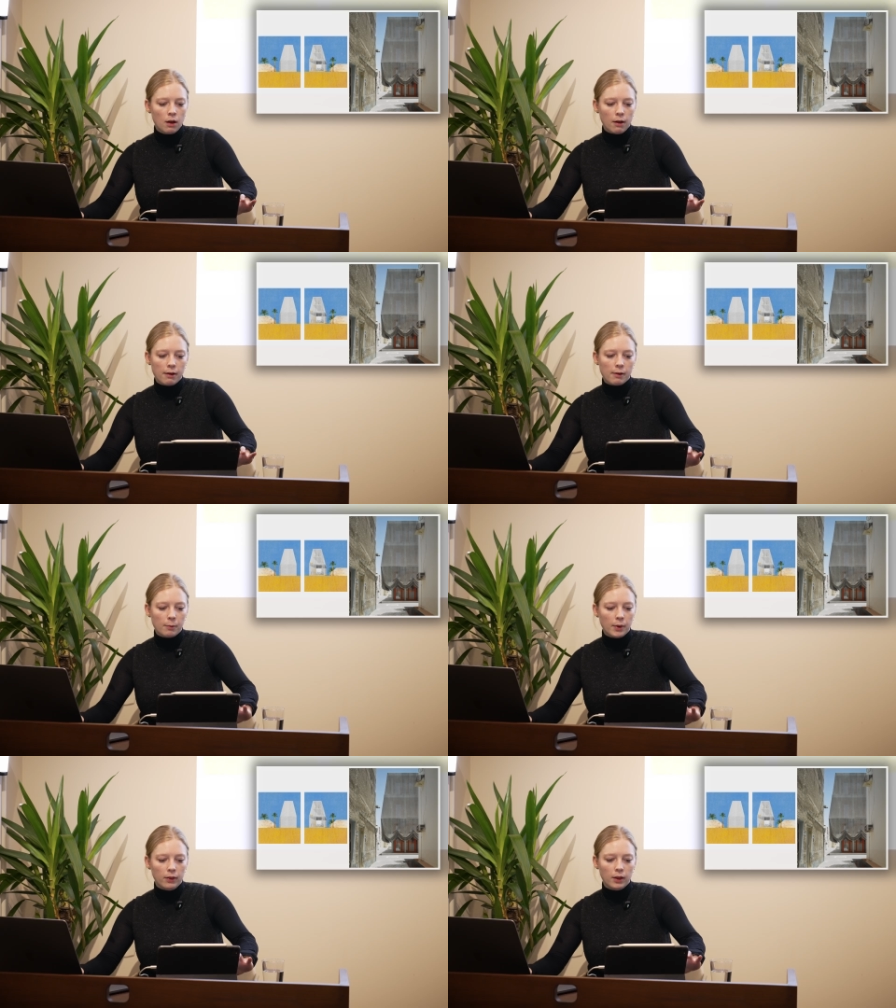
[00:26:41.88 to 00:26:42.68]

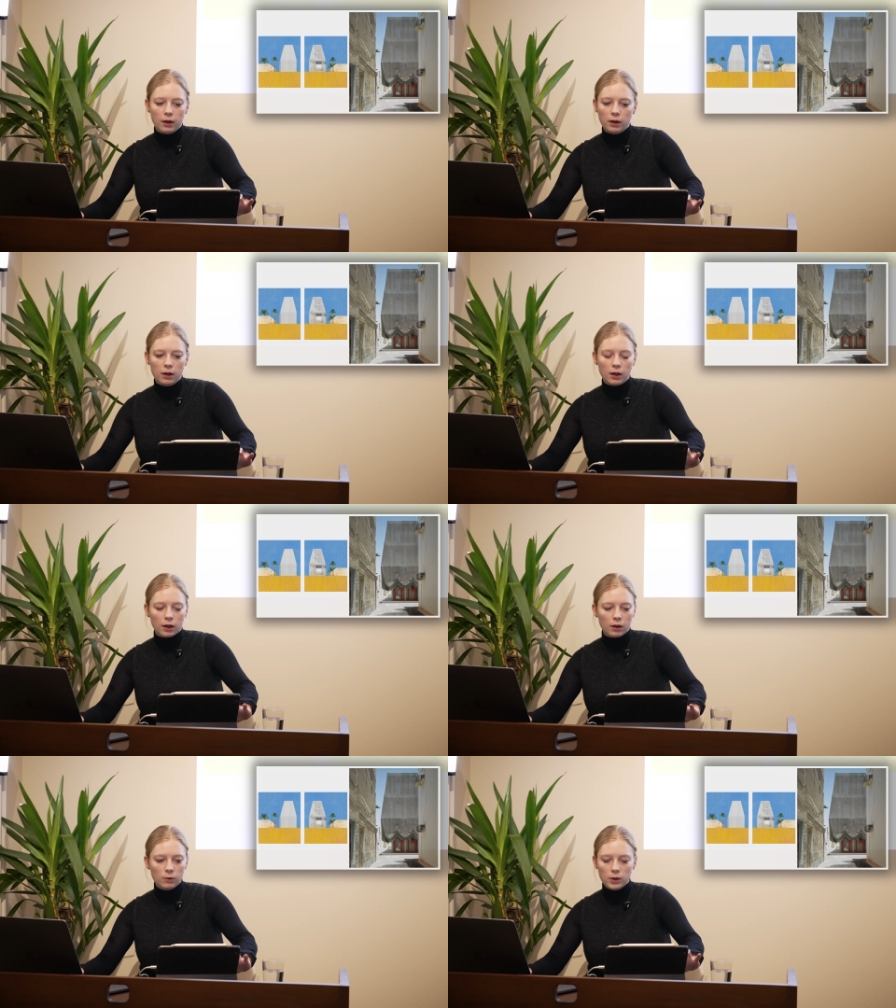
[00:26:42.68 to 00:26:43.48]
And then I
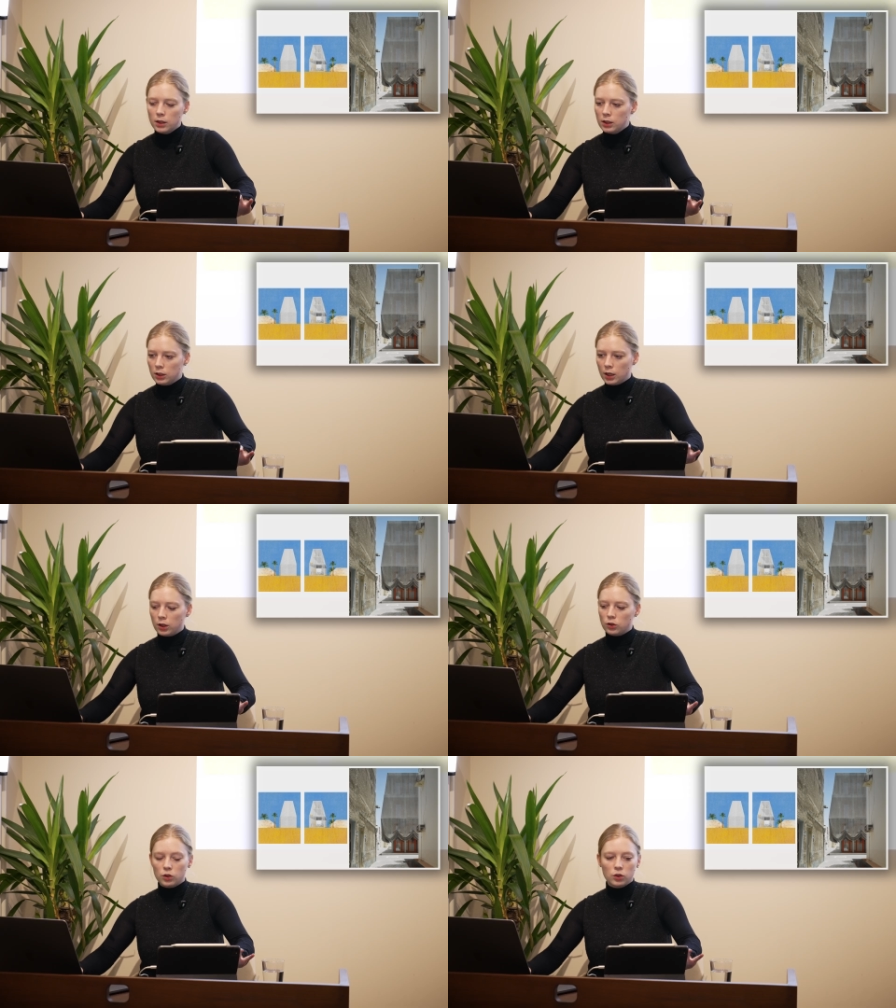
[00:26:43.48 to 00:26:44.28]
kind of wanted to
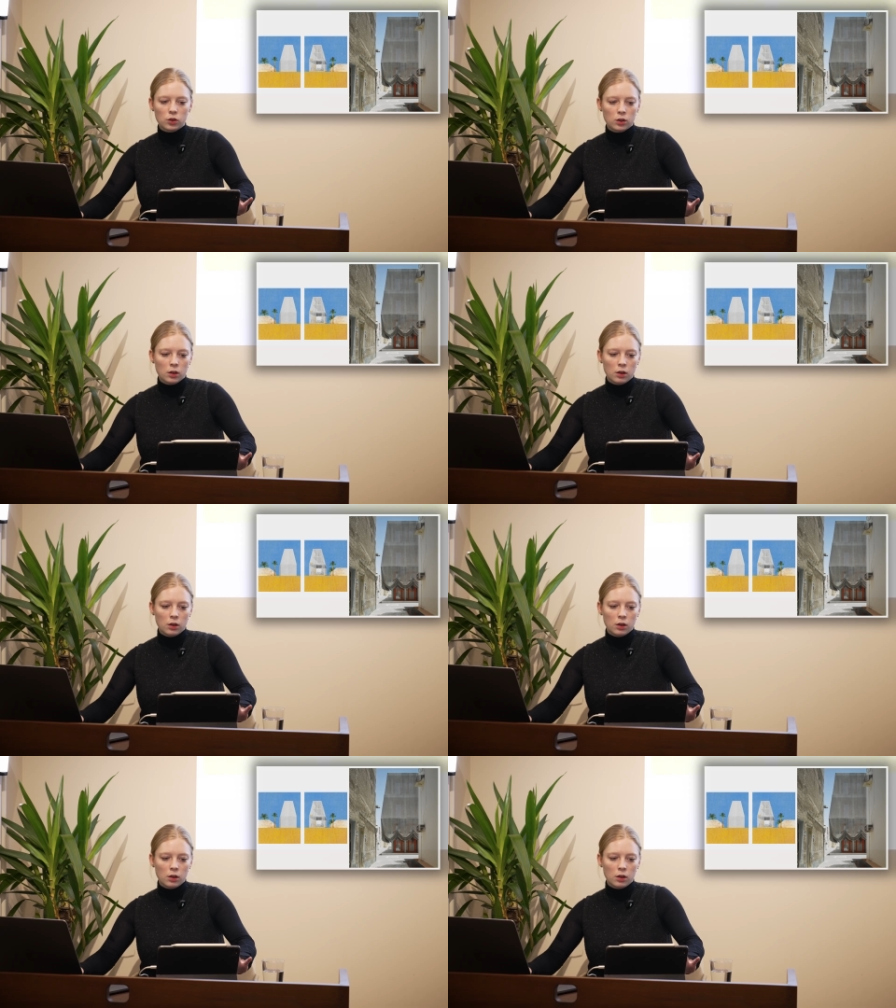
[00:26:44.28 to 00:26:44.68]
touch